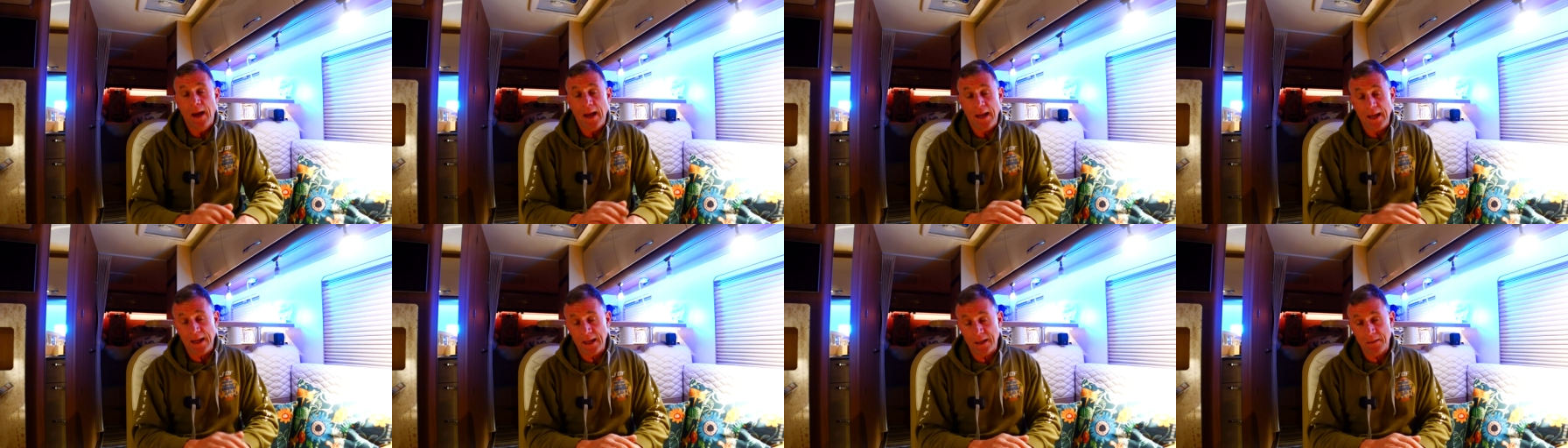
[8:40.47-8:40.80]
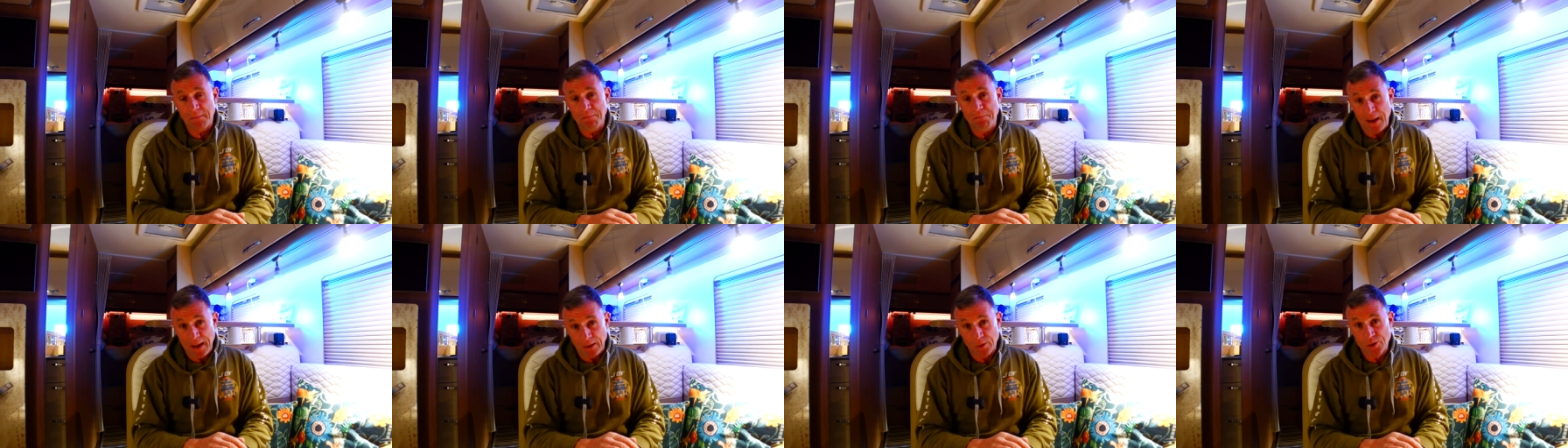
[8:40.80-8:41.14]

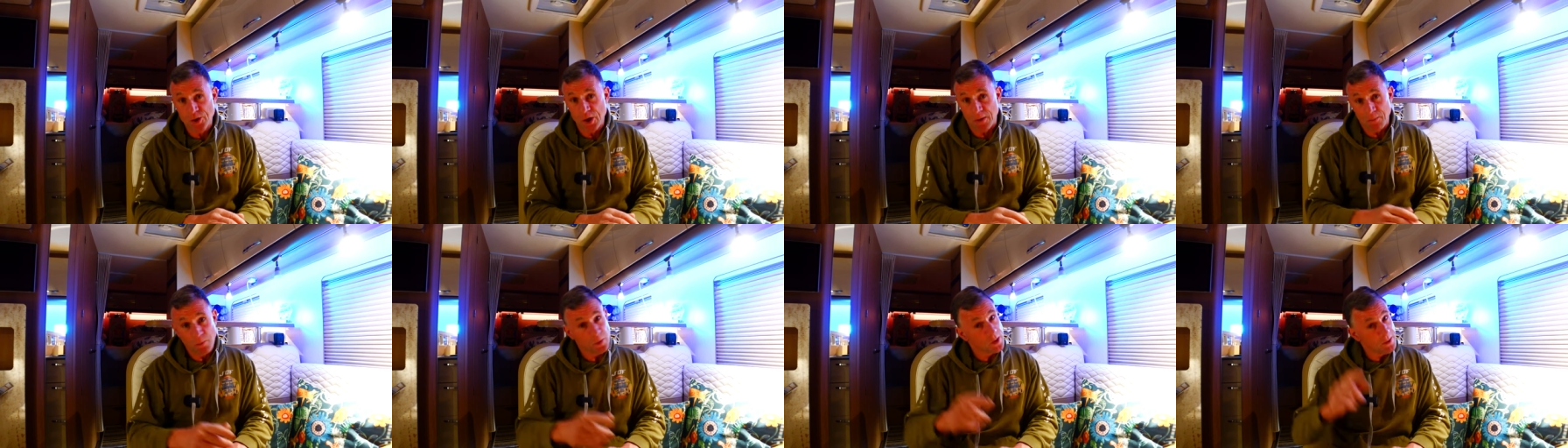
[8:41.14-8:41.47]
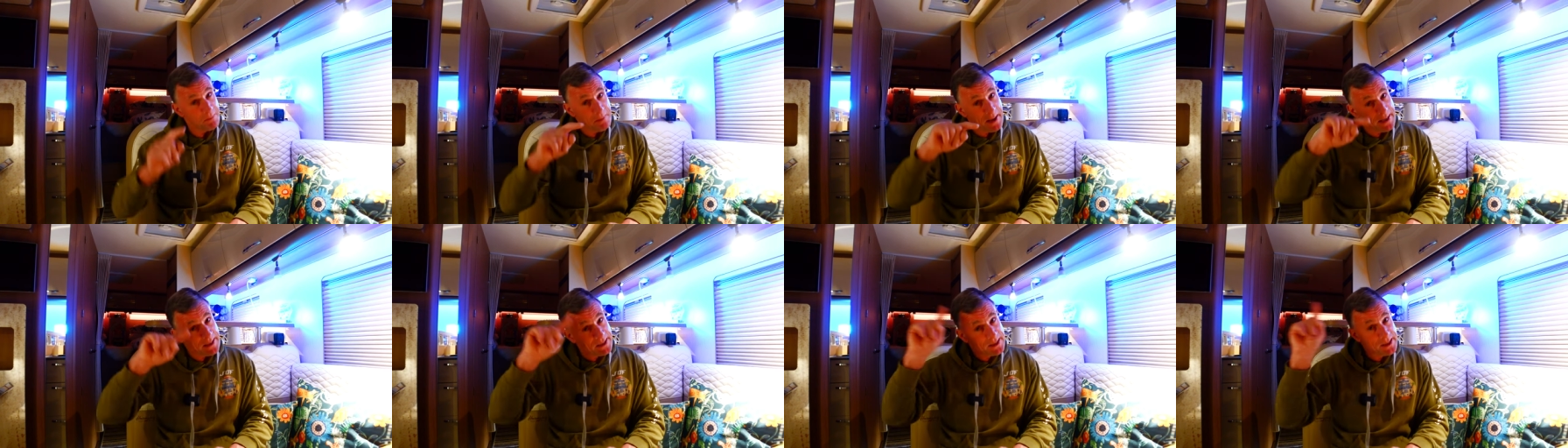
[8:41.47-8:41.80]
in Belgium with the
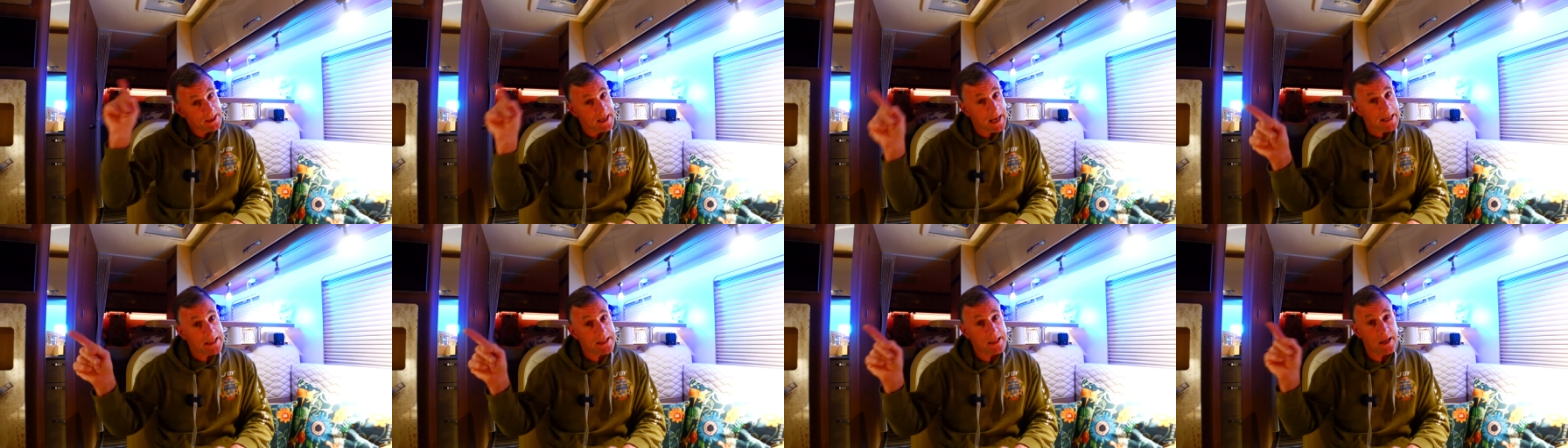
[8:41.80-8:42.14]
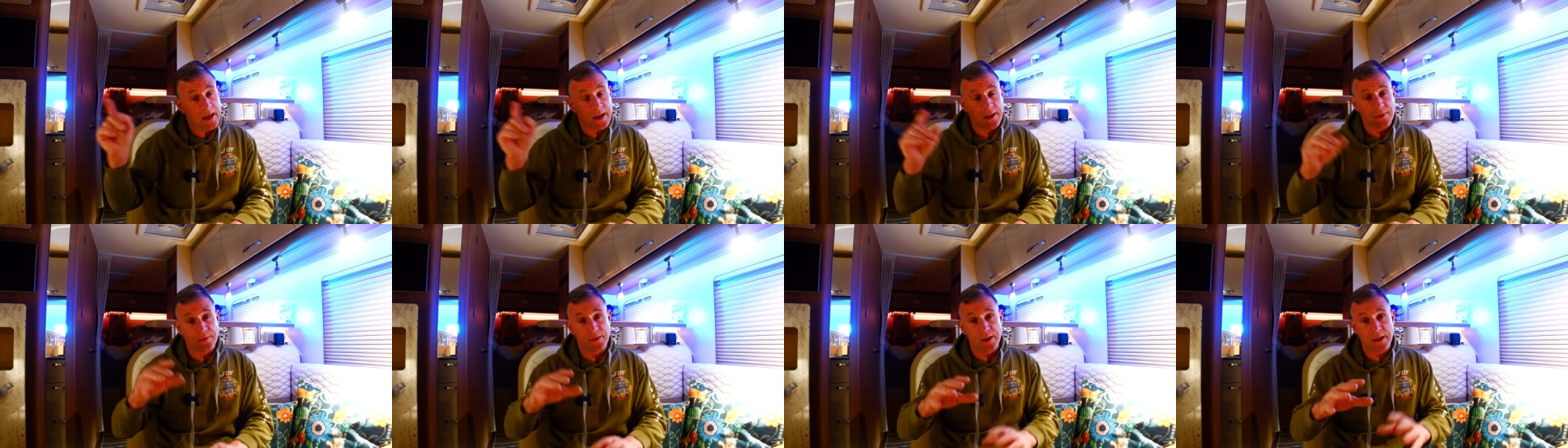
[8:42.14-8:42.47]
Menin
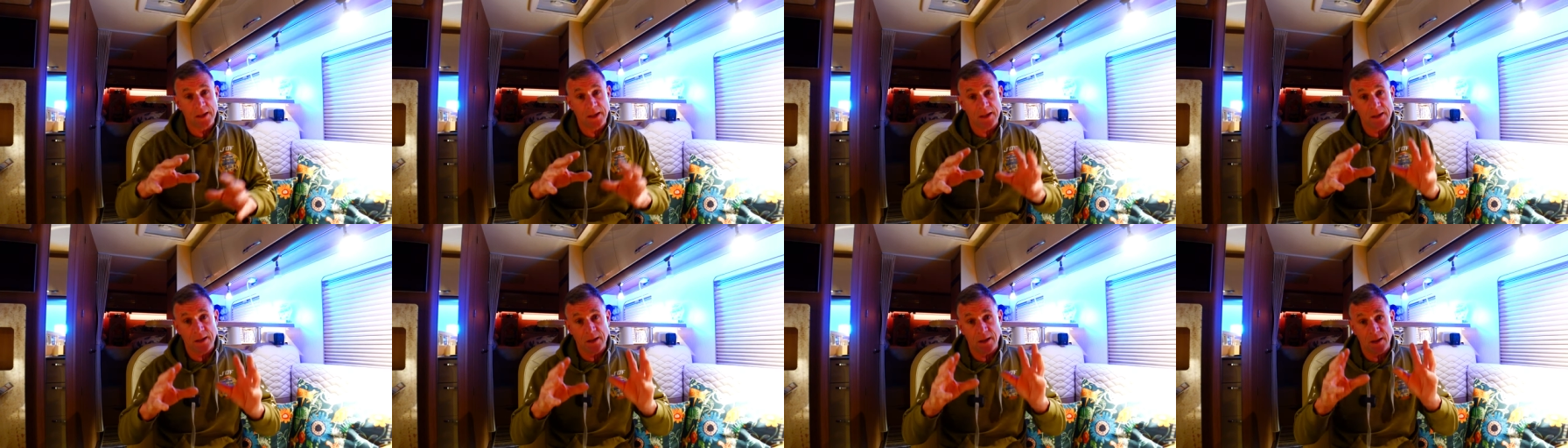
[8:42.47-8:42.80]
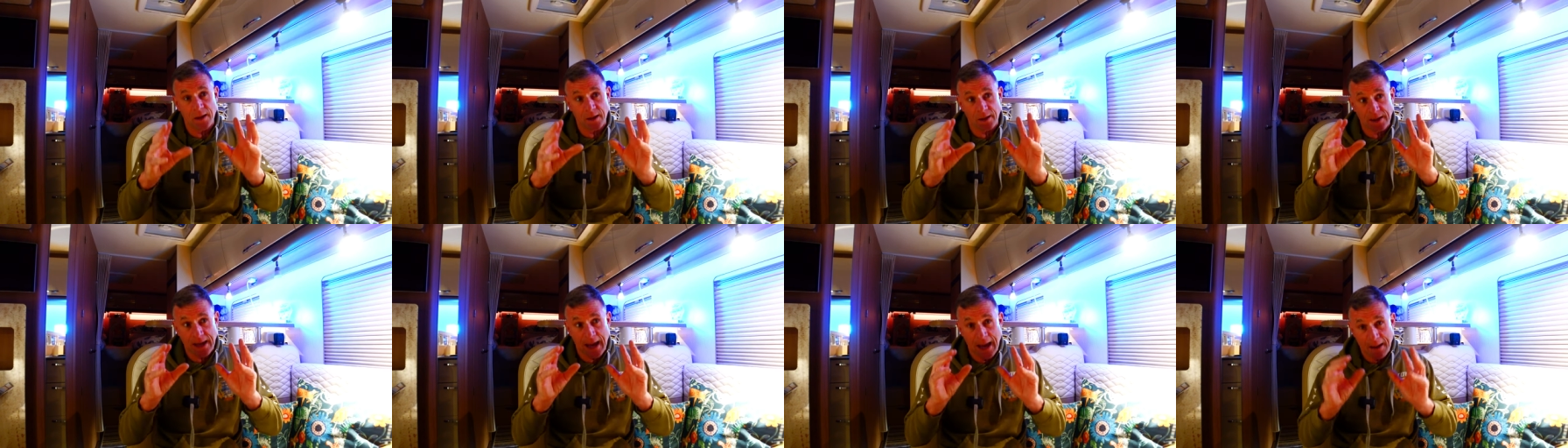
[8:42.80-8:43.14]
Gate and the
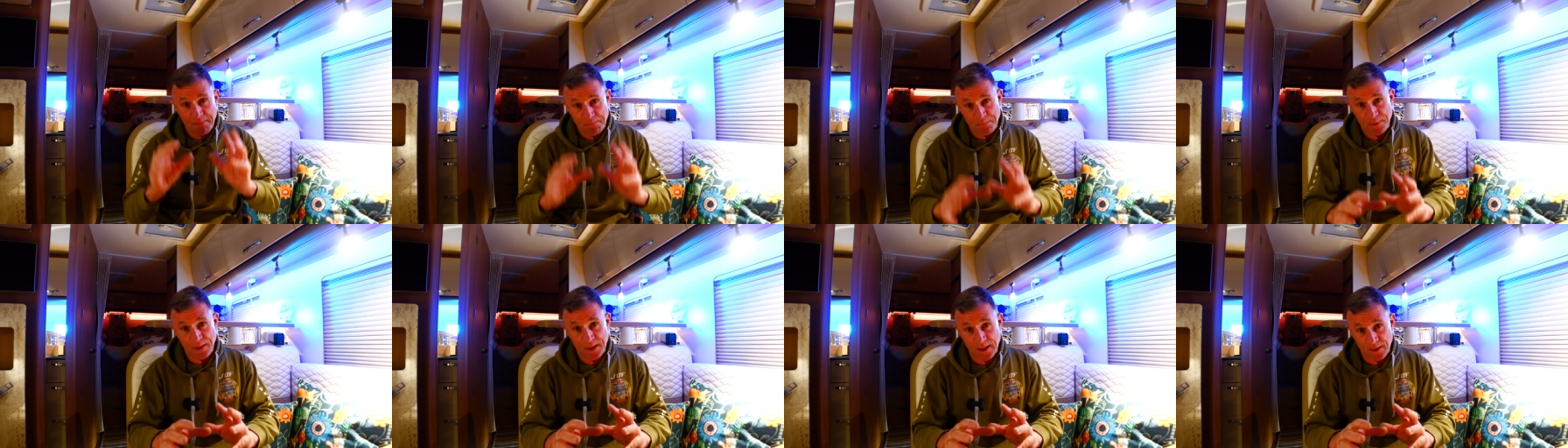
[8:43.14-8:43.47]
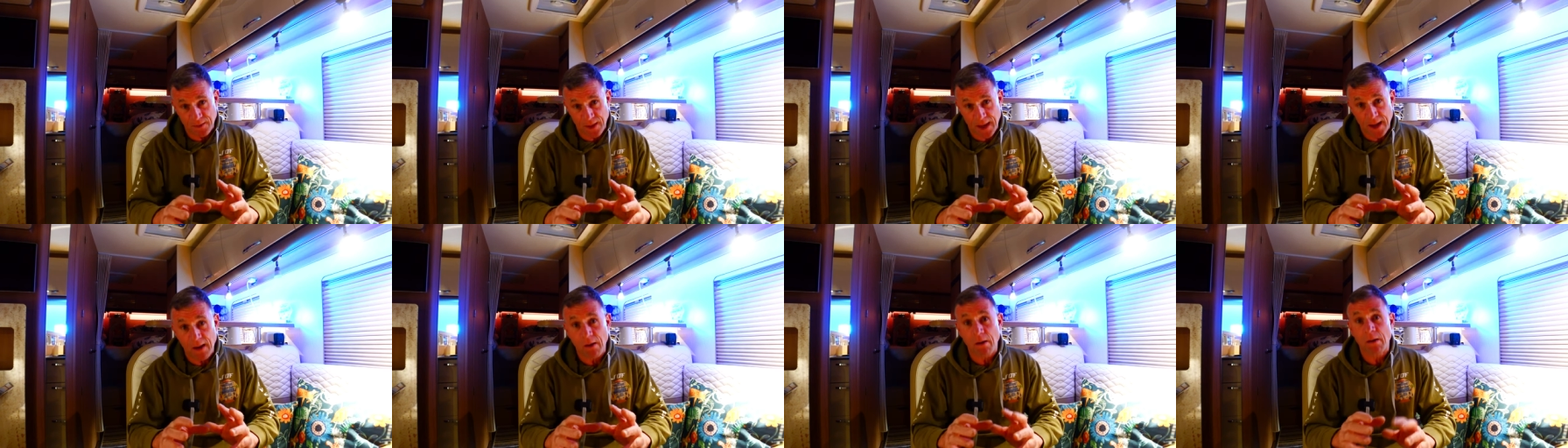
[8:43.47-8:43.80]
camping
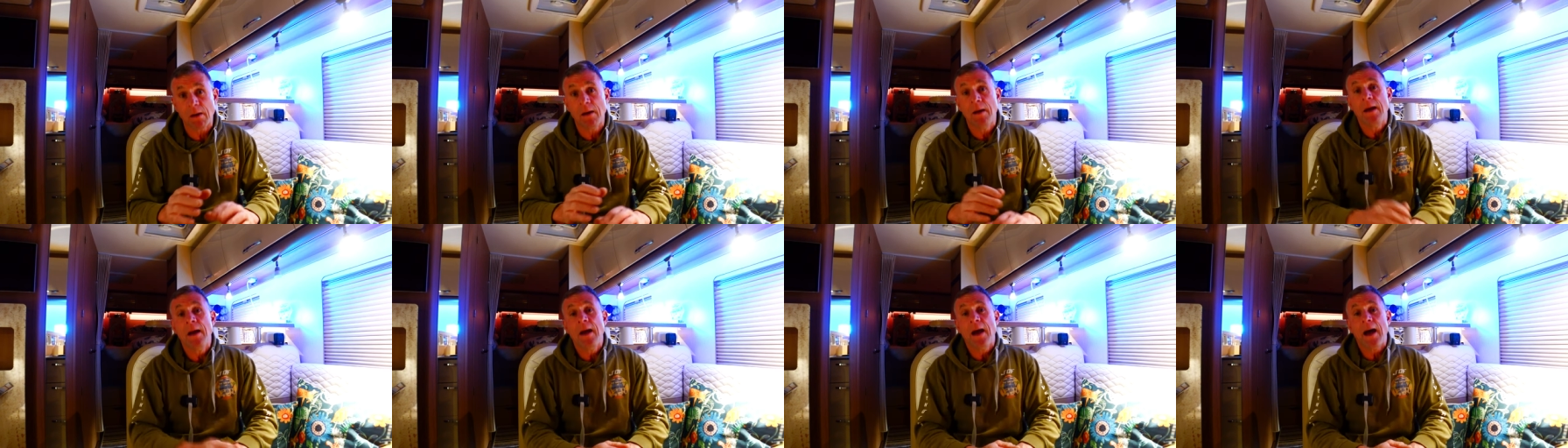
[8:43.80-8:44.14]
there